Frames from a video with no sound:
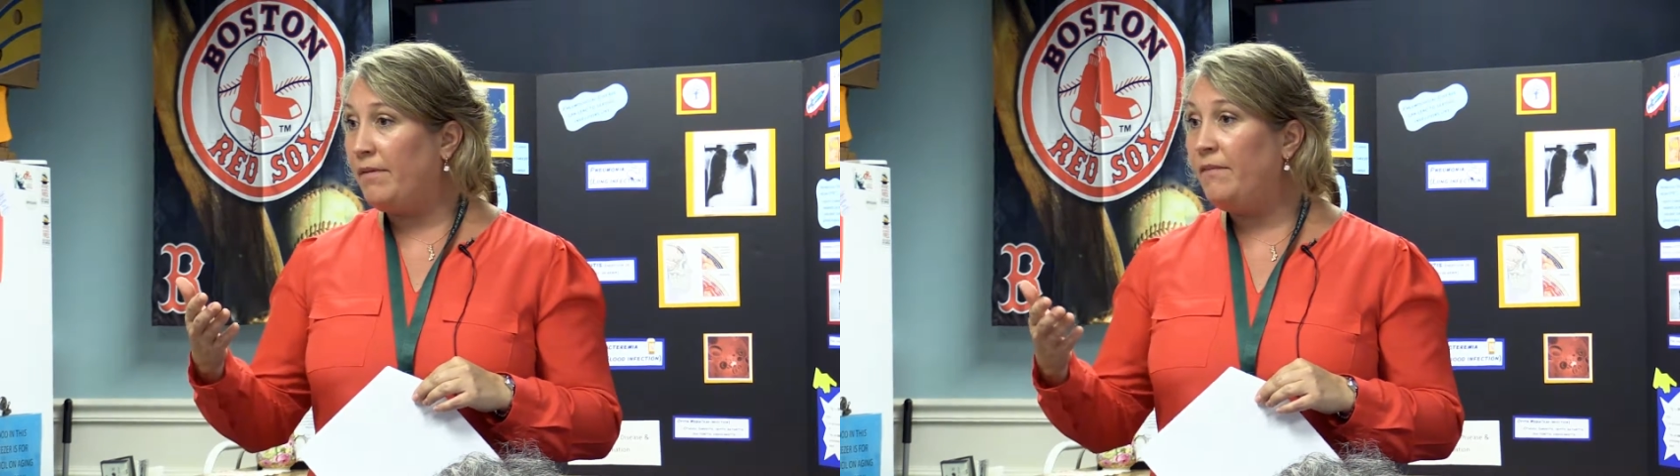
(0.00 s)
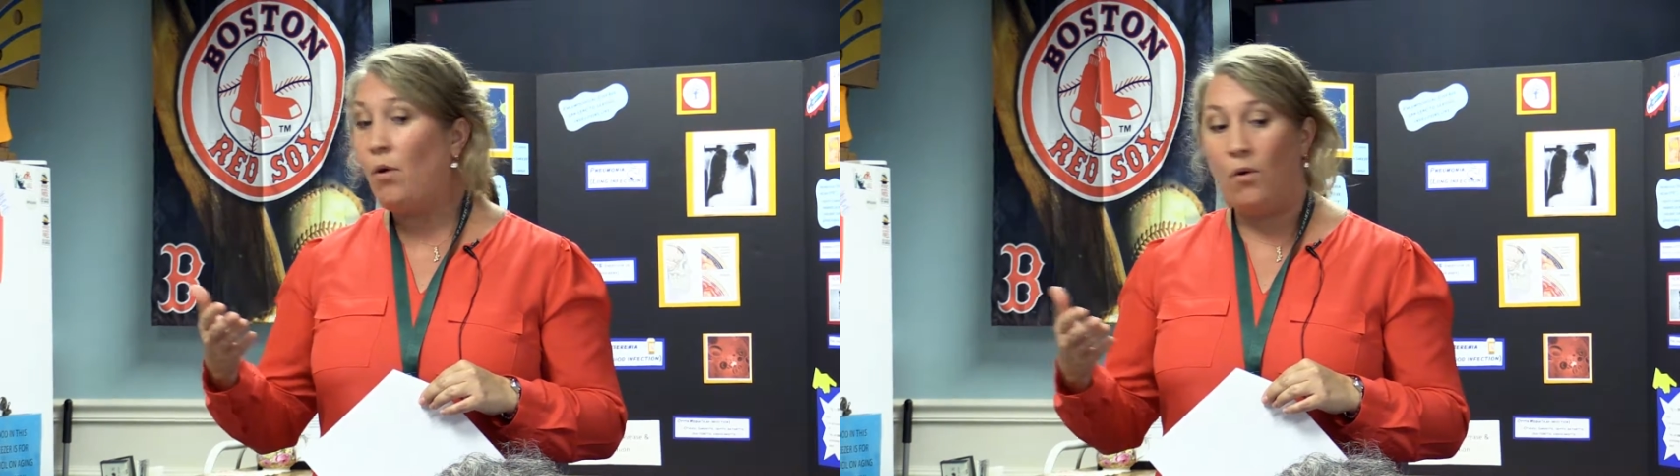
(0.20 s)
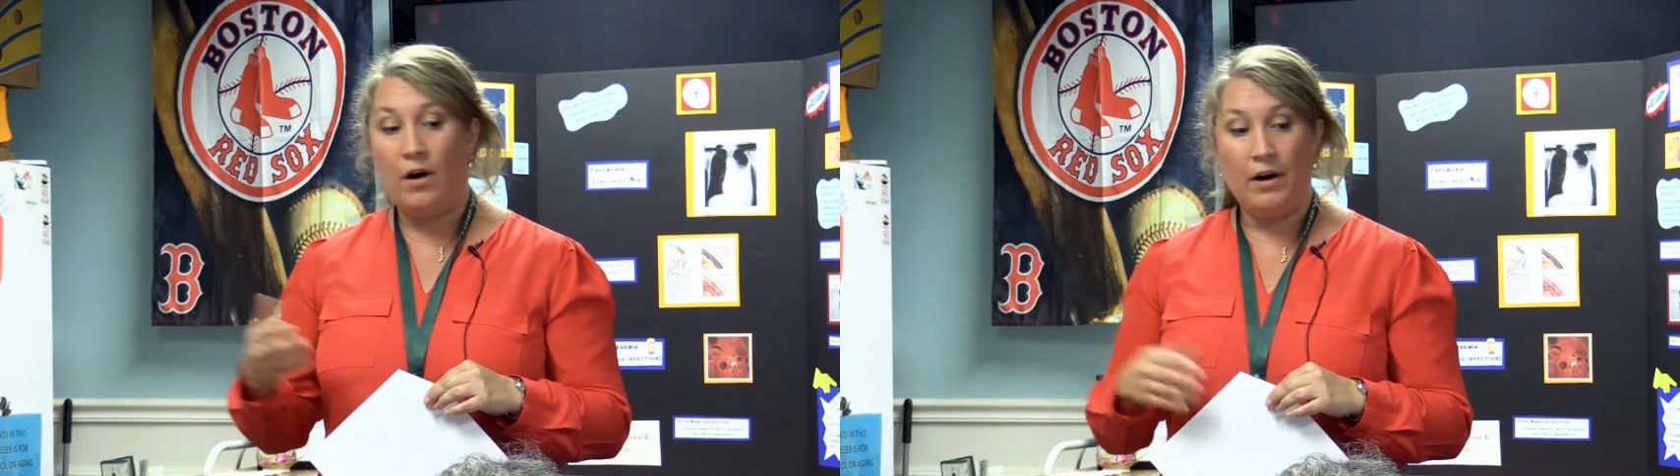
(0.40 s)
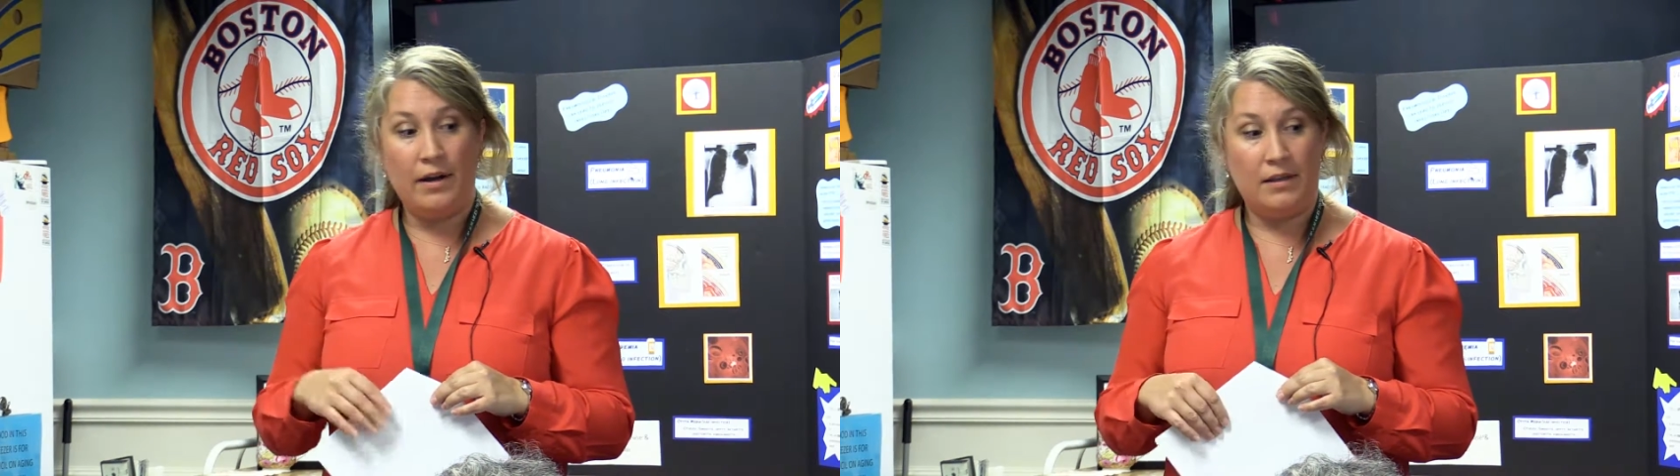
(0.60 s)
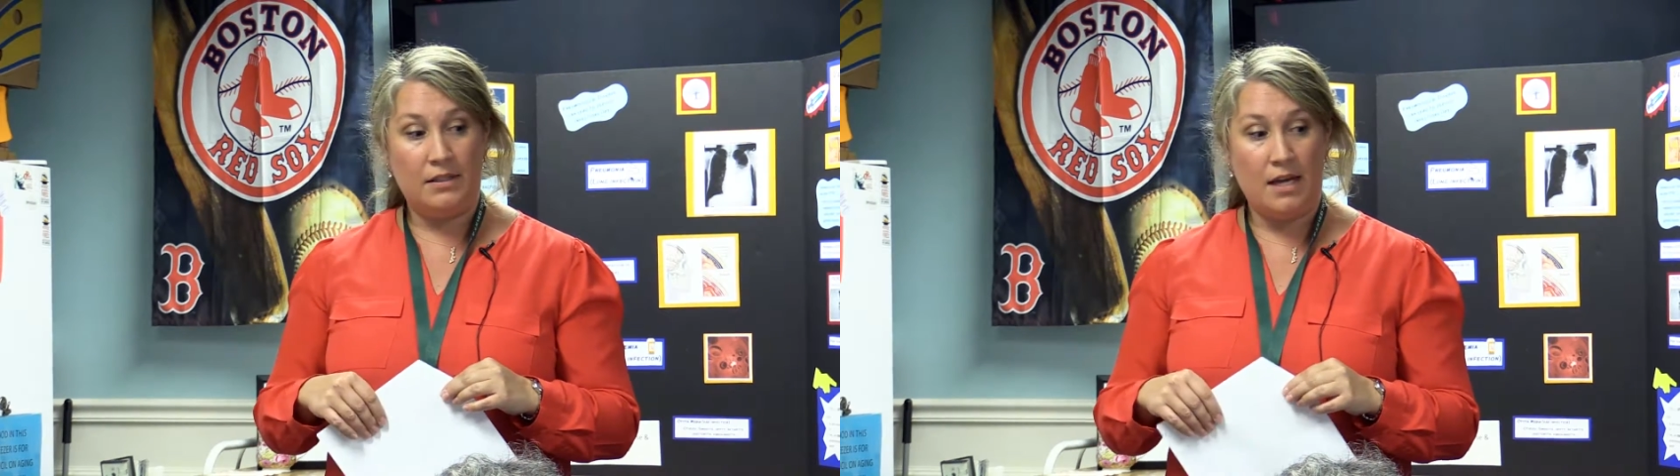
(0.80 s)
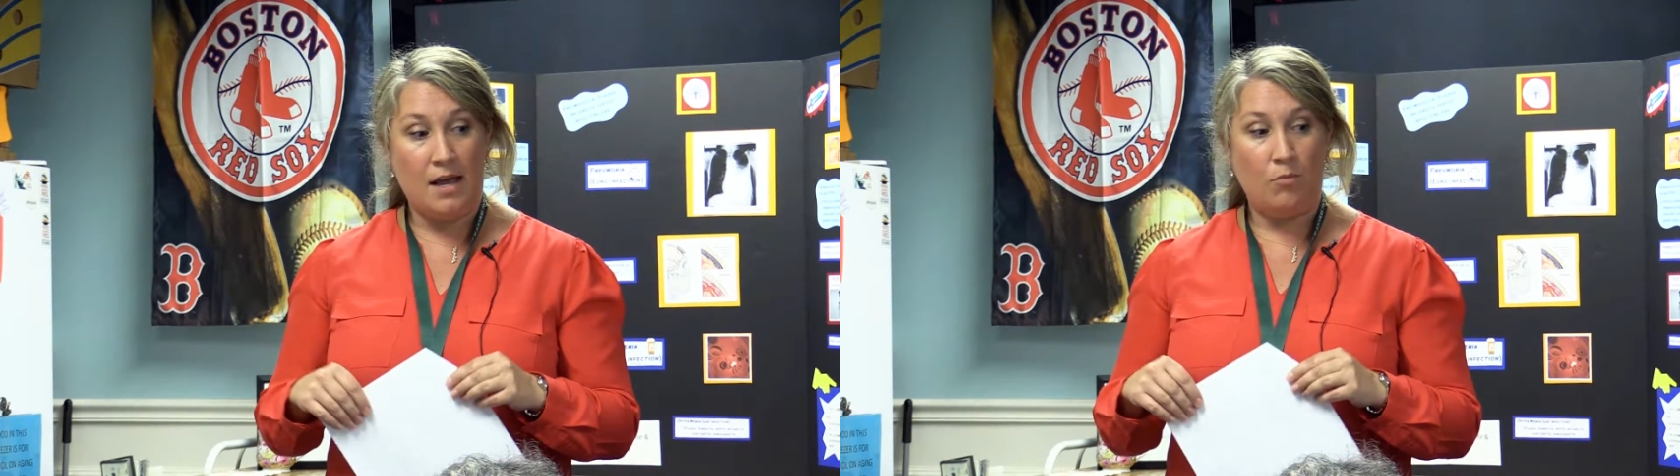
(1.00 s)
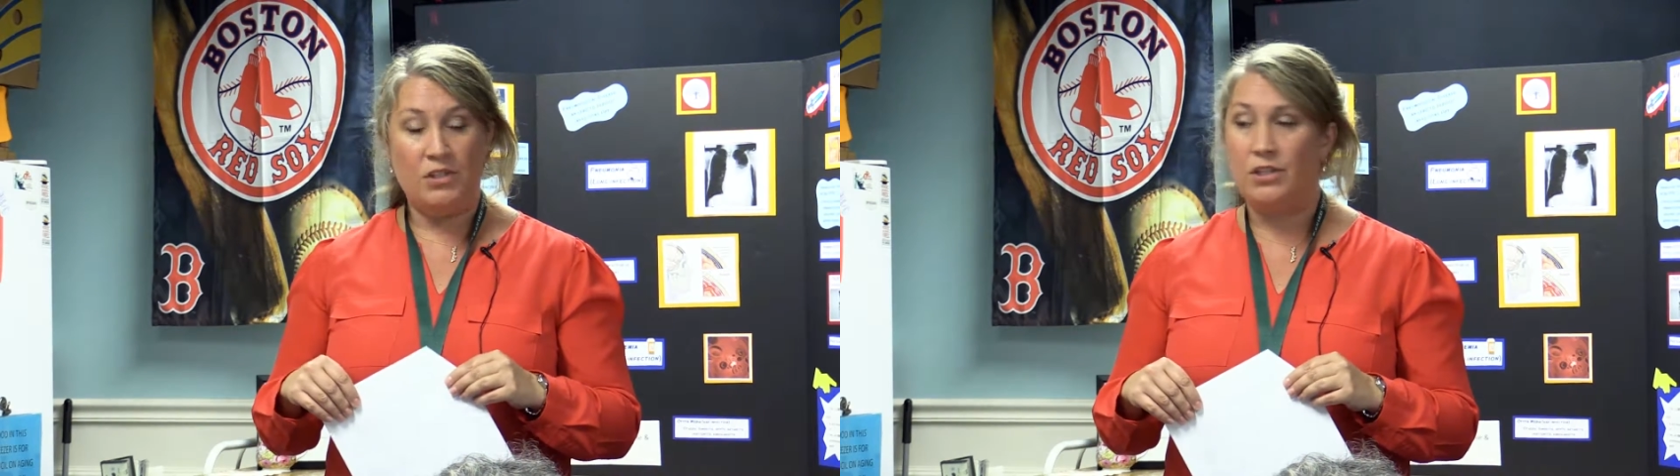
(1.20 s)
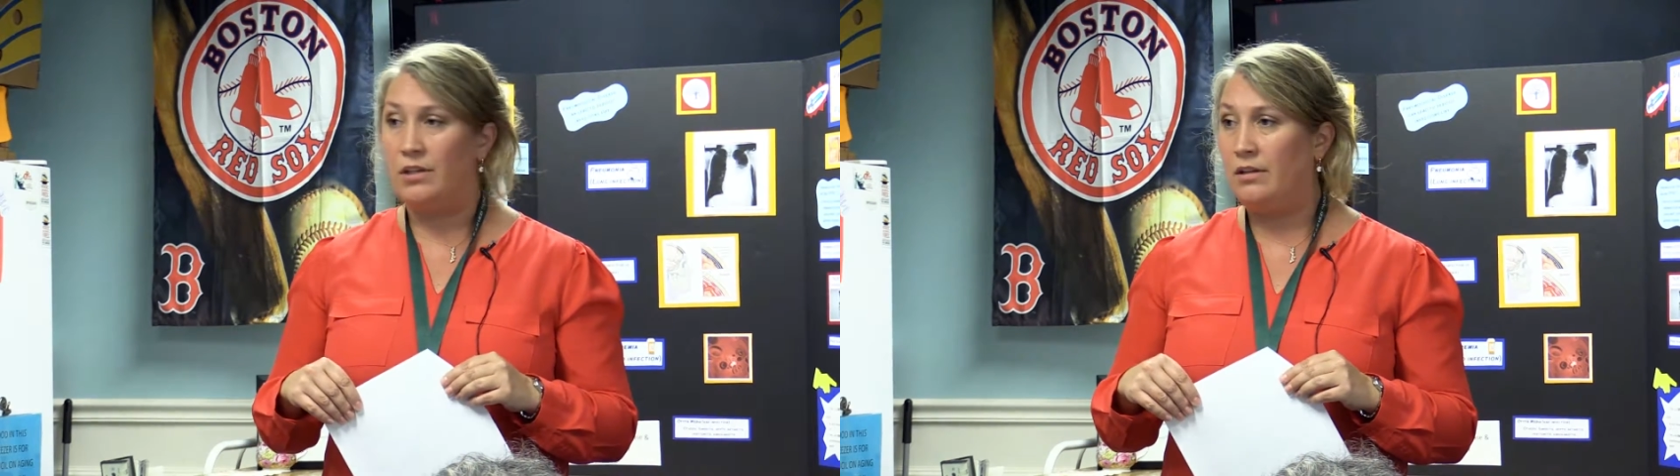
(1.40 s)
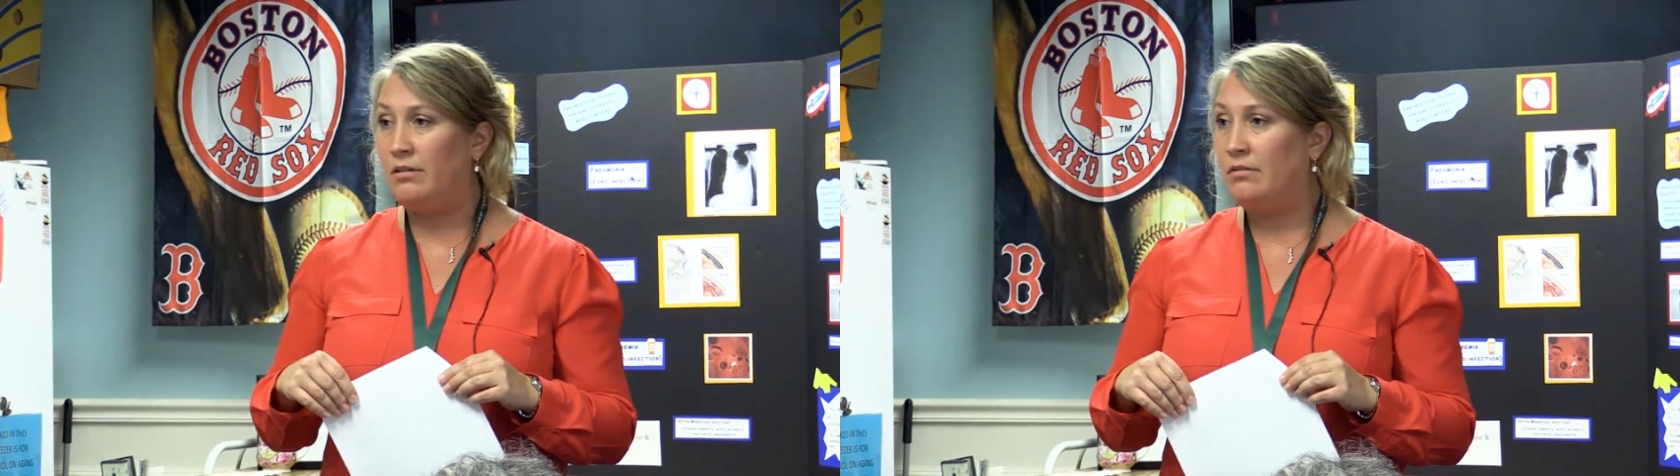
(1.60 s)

before was the